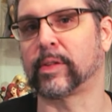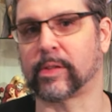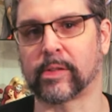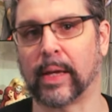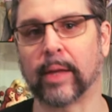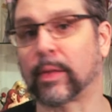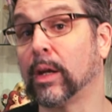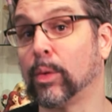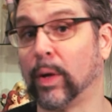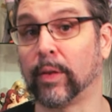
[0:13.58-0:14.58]
this is
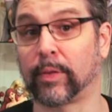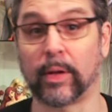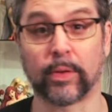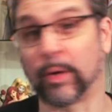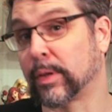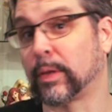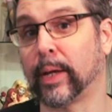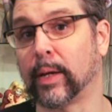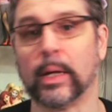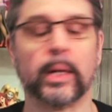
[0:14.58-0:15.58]
Anthony with another Under the
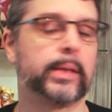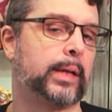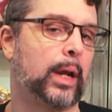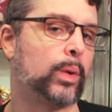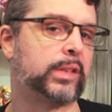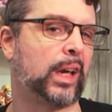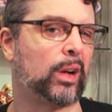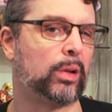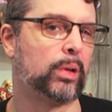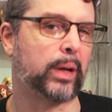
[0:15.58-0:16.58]
Lid. Today we're taking
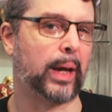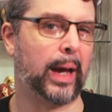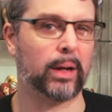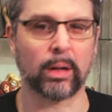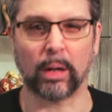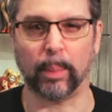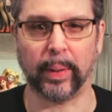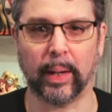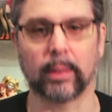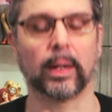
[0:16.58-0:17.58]
a look at
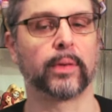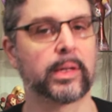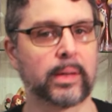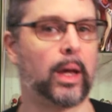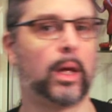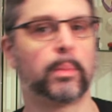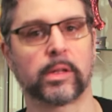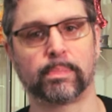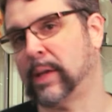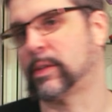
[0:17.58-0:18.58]
Cuphead. Now this game
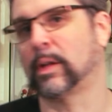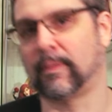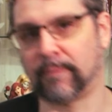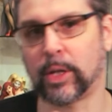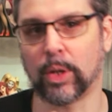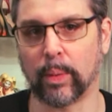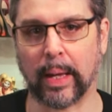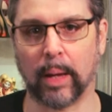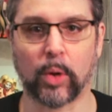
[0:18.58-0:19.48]
is based on a video game